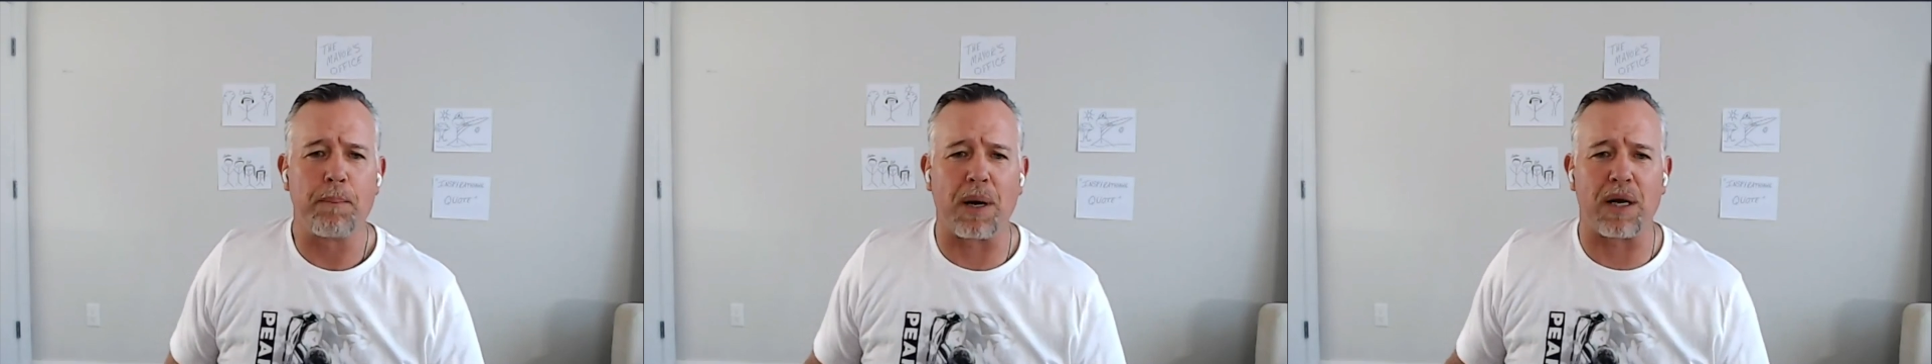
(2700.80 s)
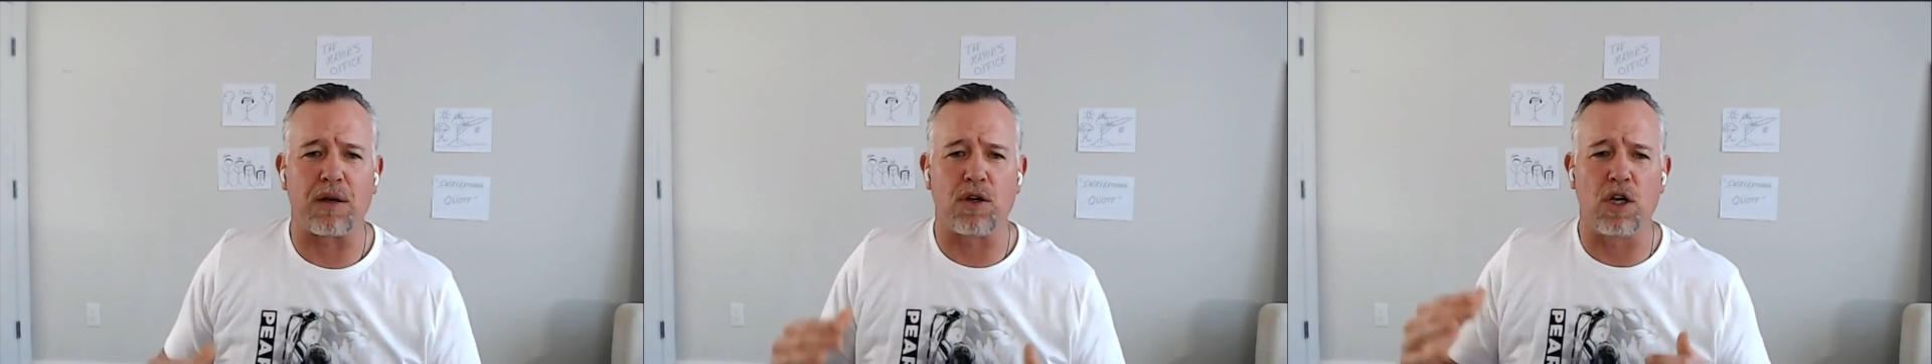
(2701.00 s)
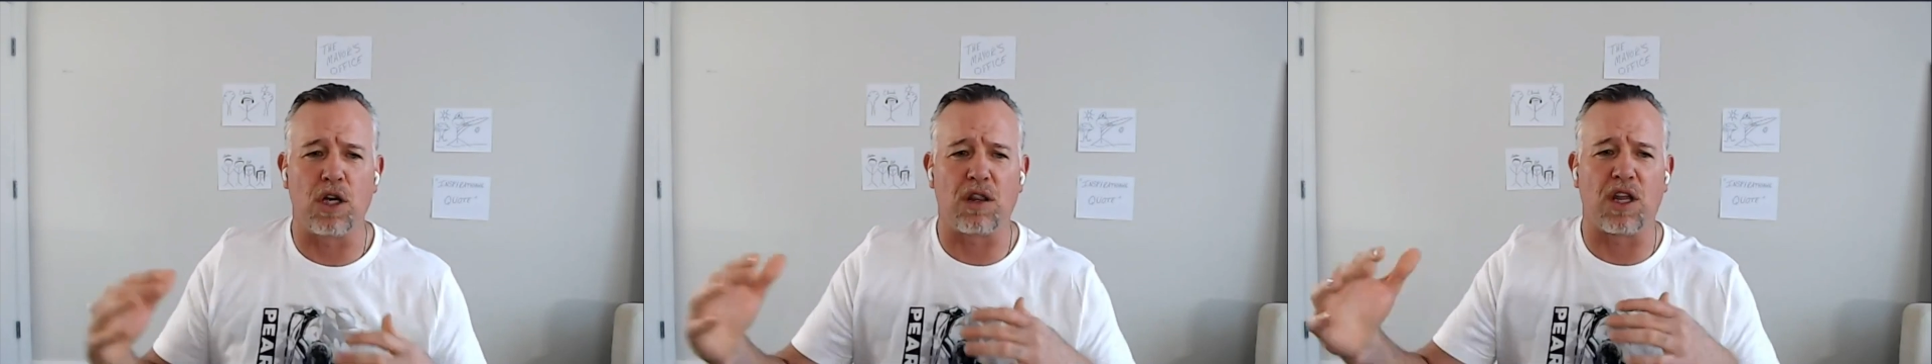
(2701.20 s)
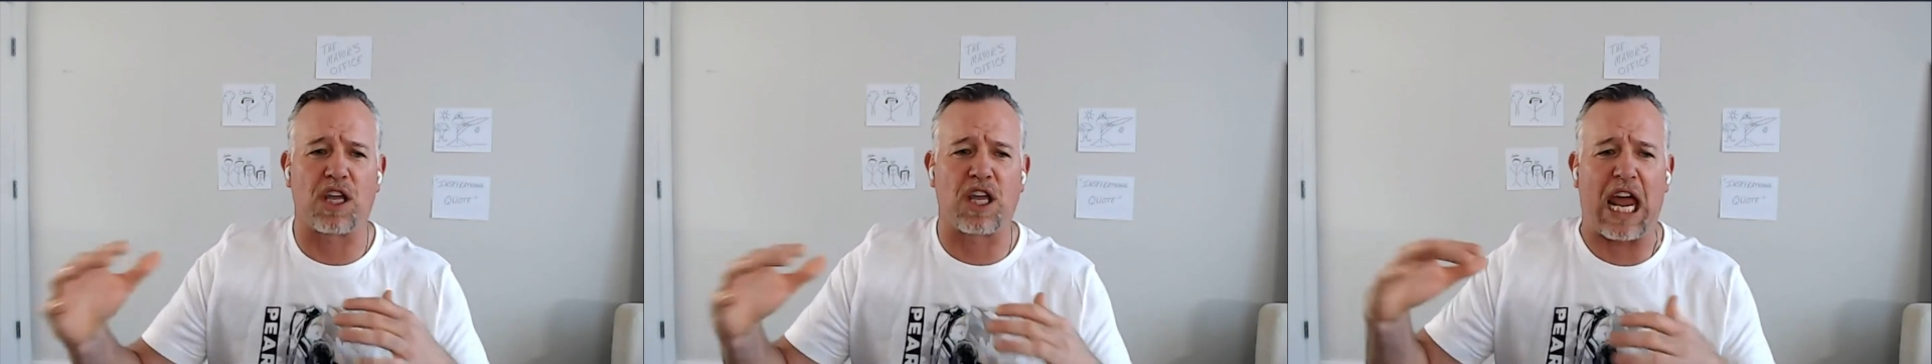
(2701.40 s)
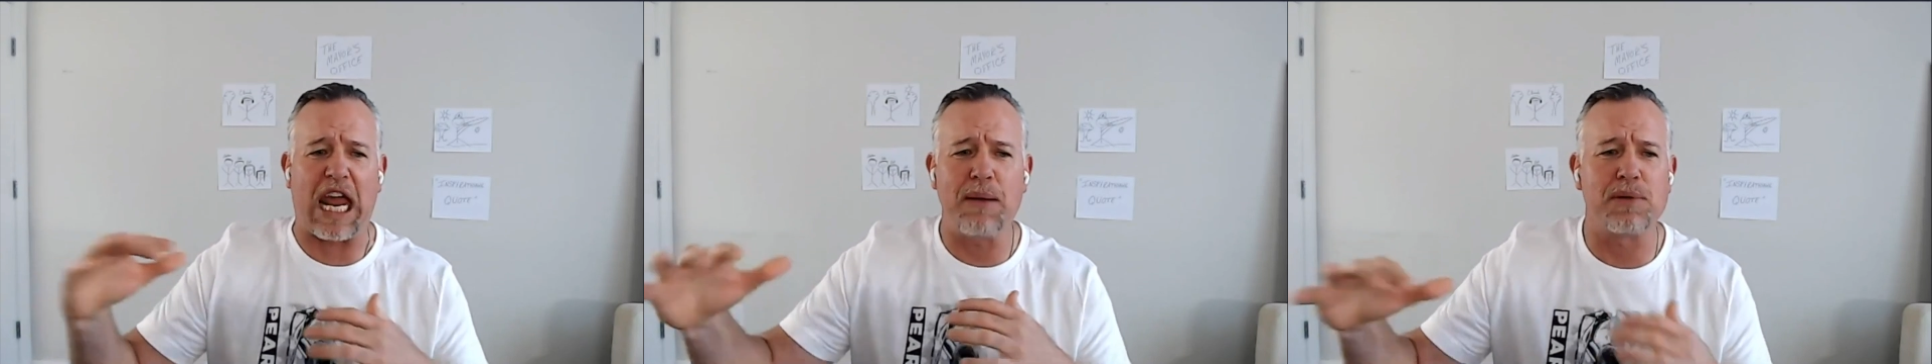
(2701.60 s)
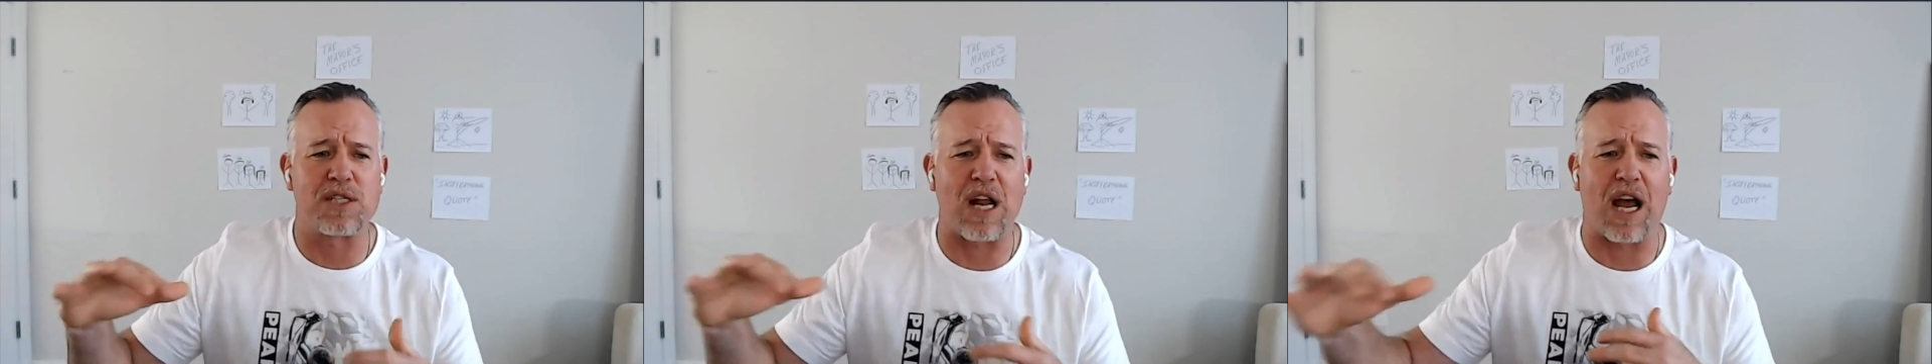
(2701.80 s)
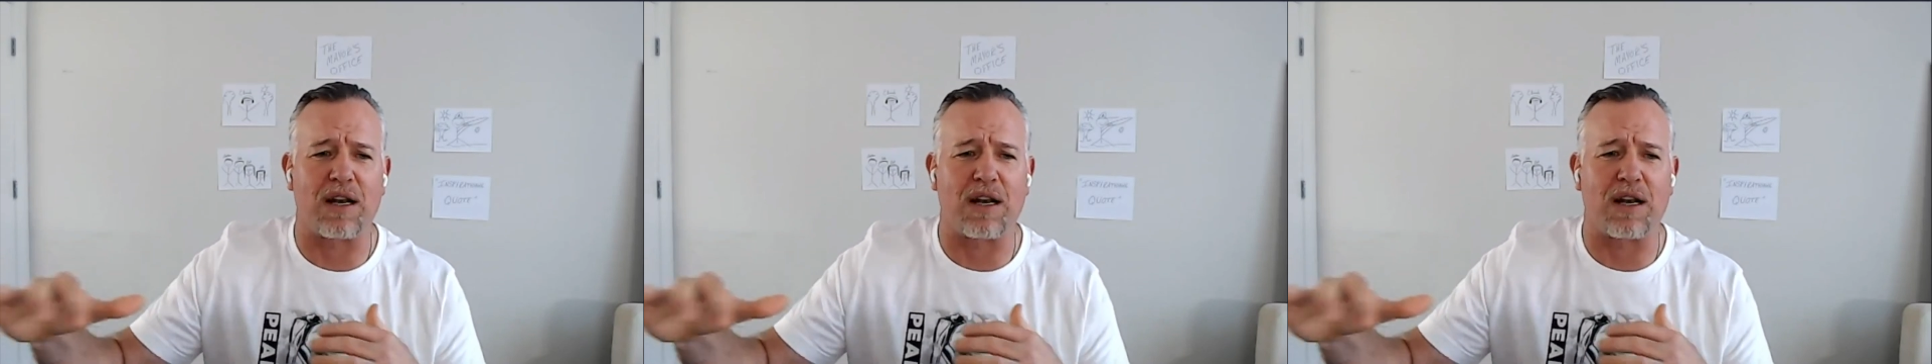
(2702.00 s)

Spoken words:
but the game's